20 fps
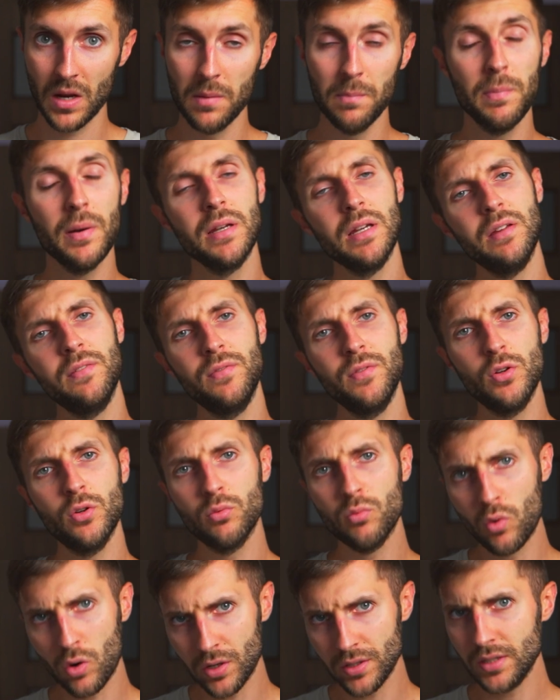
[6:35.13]
But if you
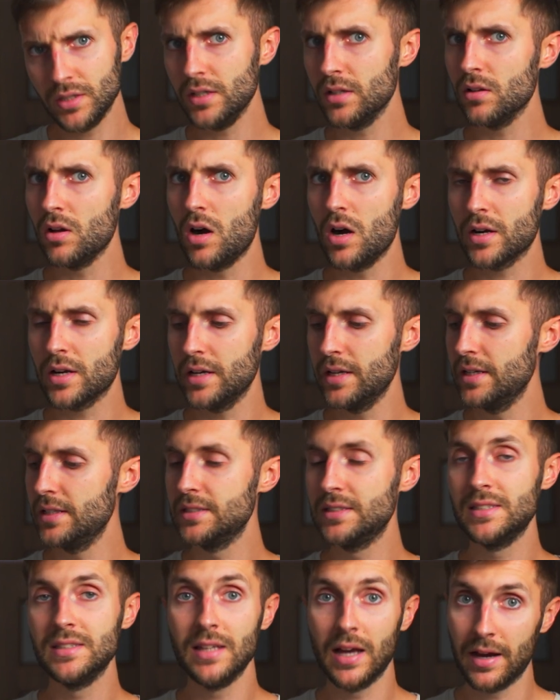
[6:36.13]
want the log,
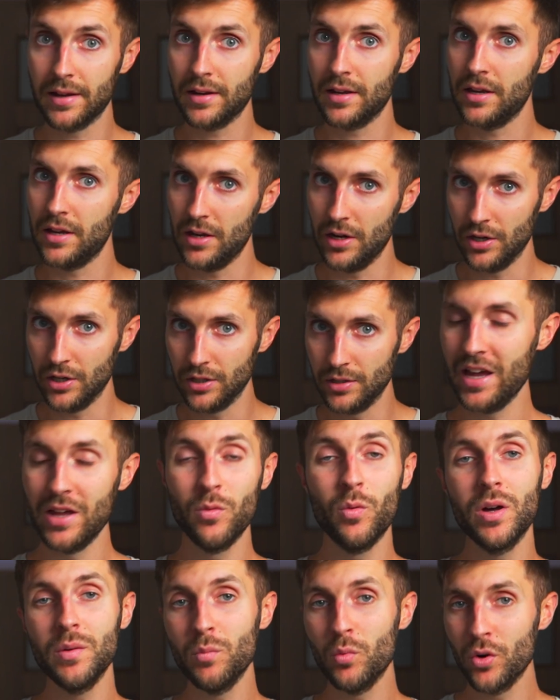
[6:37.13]
it's not here. And
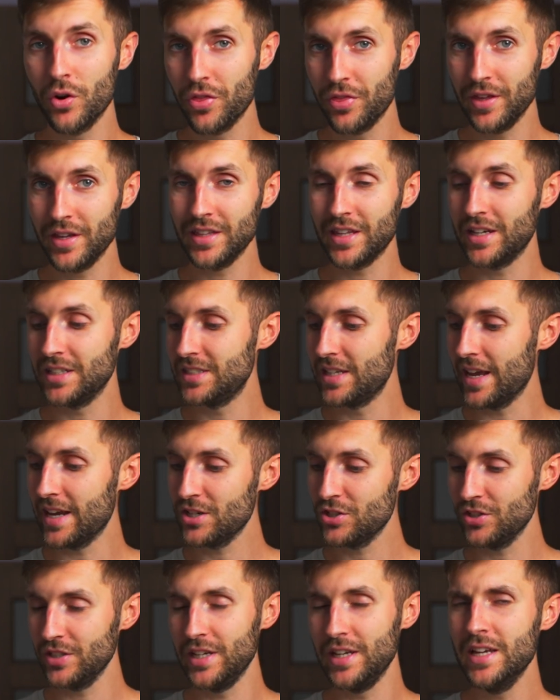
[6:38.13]
one more thing that is
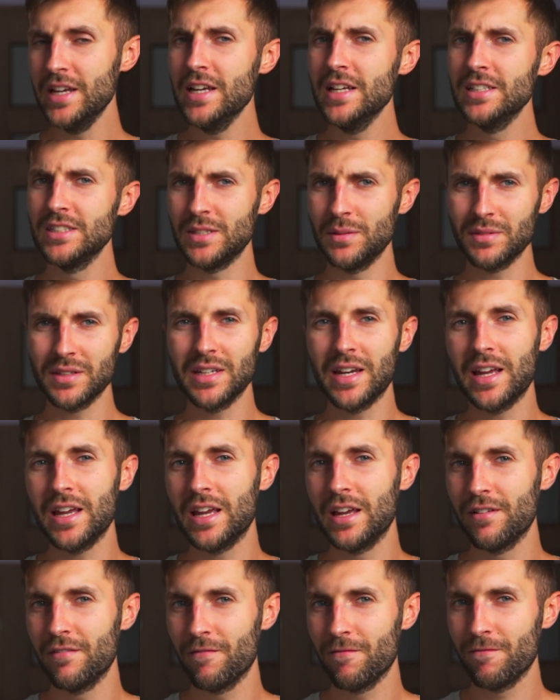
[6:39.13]
actually something that
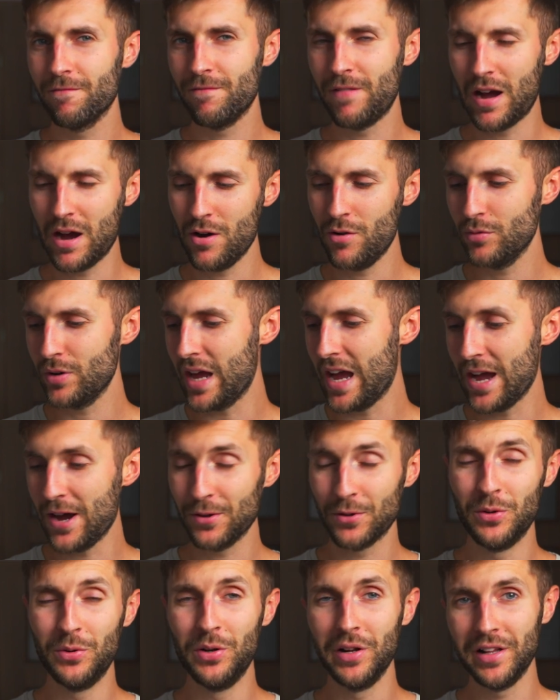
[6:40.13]
I found
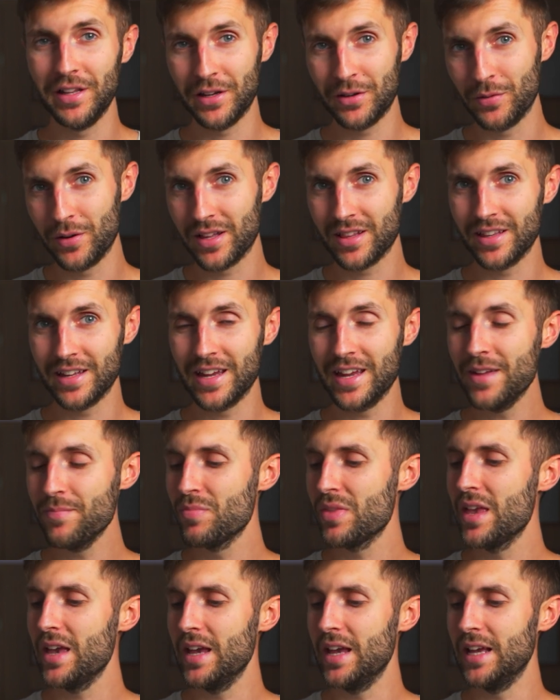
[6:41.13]
out really quickly
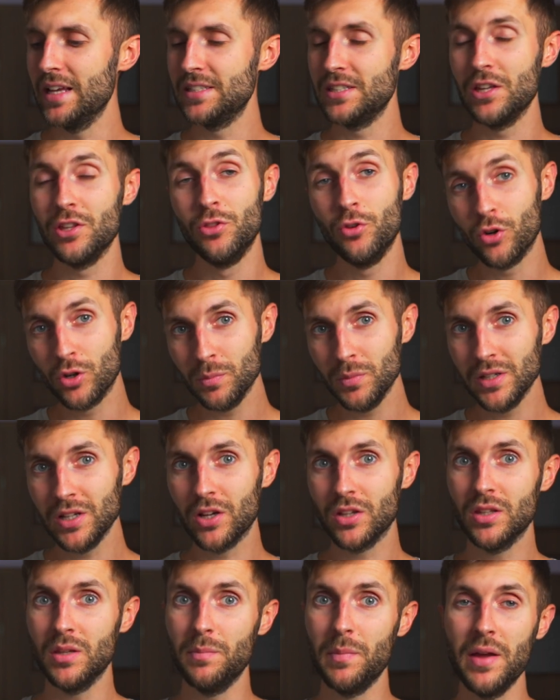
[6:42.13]
is normally
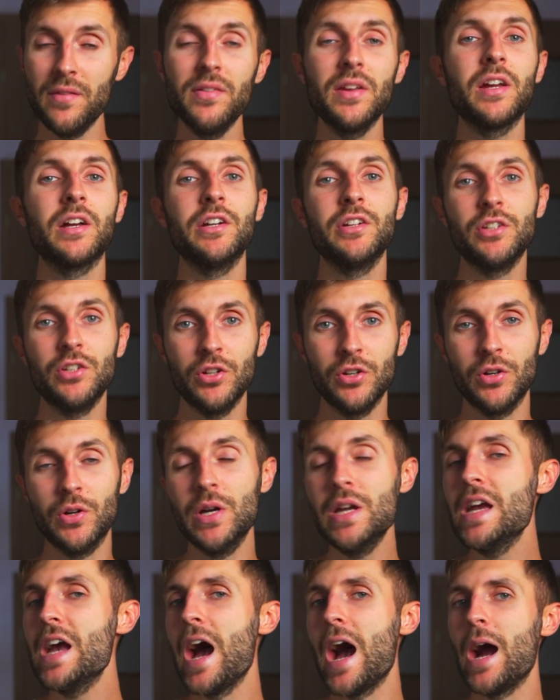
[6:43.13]
on the Mavic Air 2,
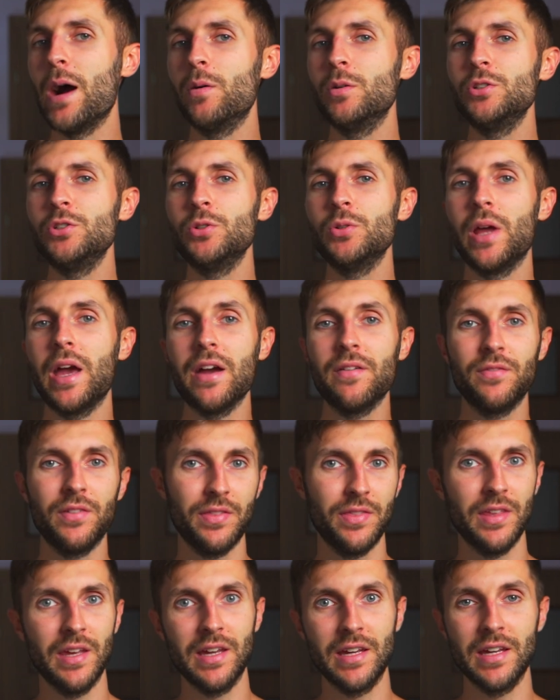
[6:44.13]
I would shoot
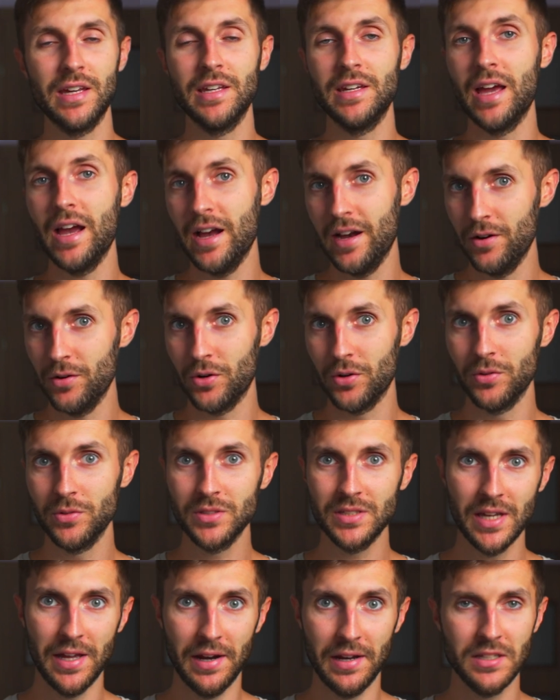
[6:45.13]
everything in auto
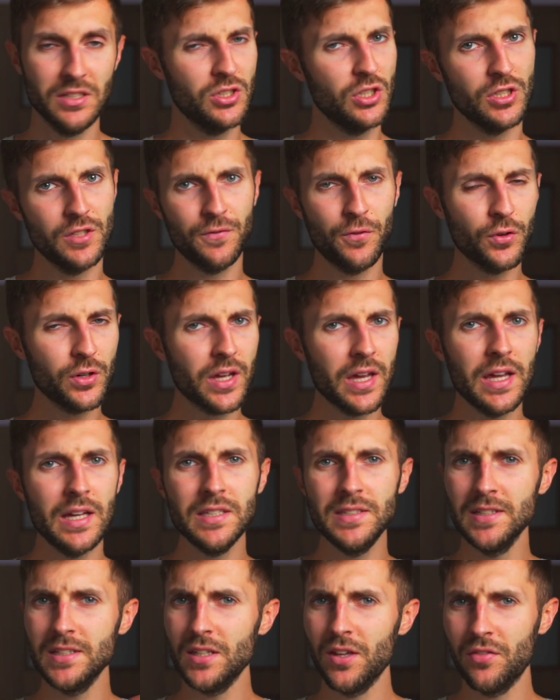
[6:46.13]
settings, just 4K
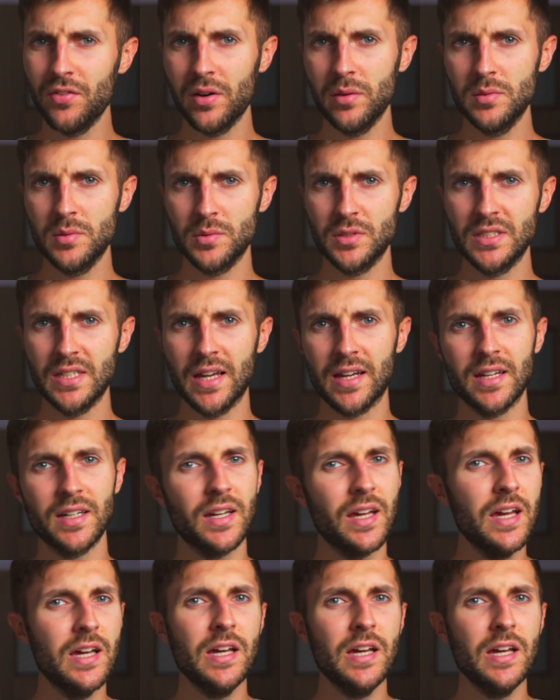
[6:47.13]
60 frames per second,